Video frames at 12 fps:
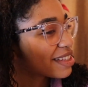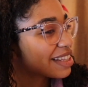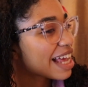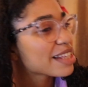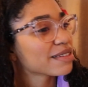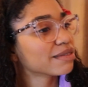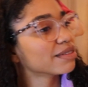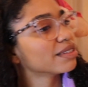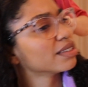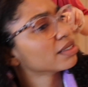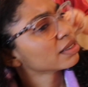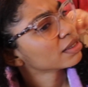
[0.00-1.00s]
That
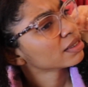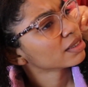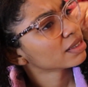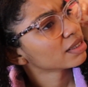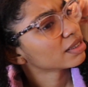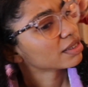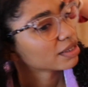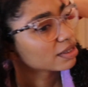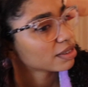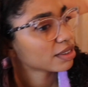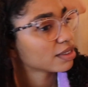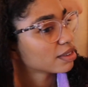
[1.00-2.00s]

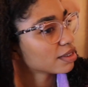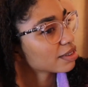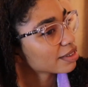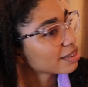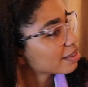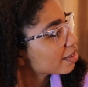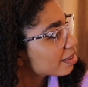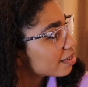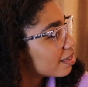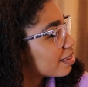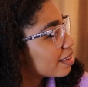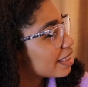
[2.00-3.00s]
you're
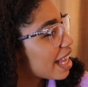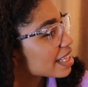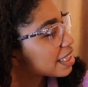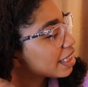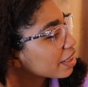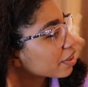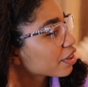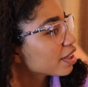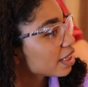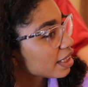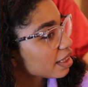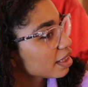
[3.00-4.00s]
disgusting. That's
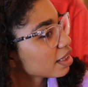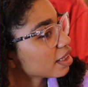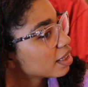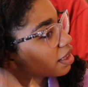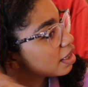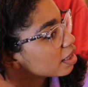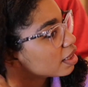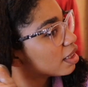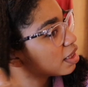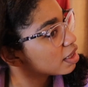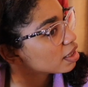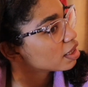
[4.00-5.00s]
literally no,
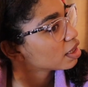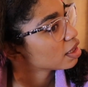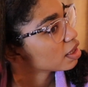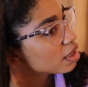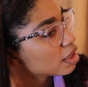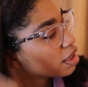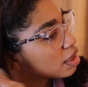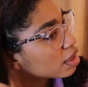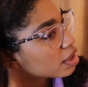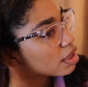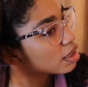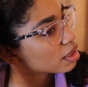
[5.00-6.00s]
I did not sound like
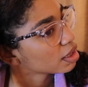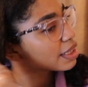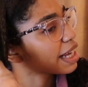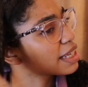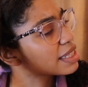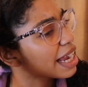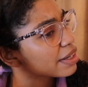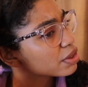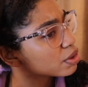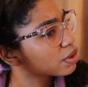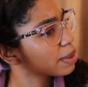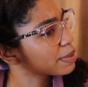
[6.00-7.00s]
that. Guys, I
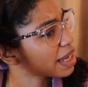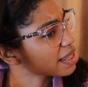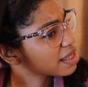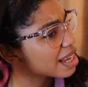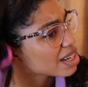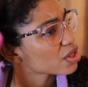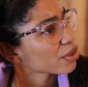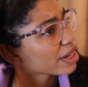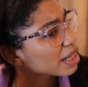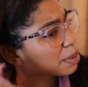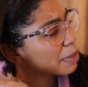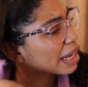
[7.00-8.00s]
know I'm not
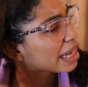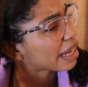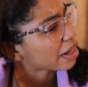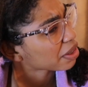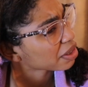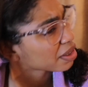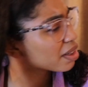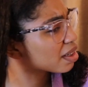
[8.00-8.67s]
saturating my hair.